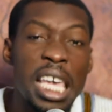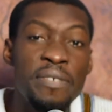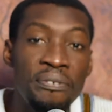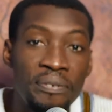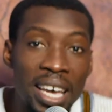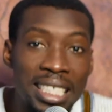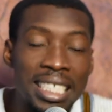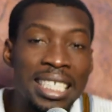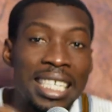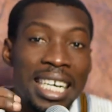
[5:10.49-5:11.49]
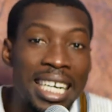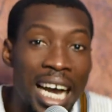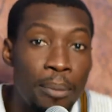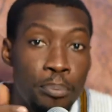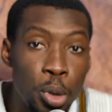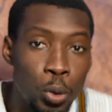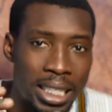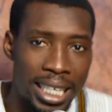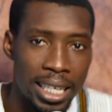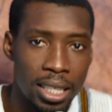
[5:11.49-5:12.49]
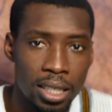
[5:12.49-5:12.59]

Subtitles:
invest in the Ghana music.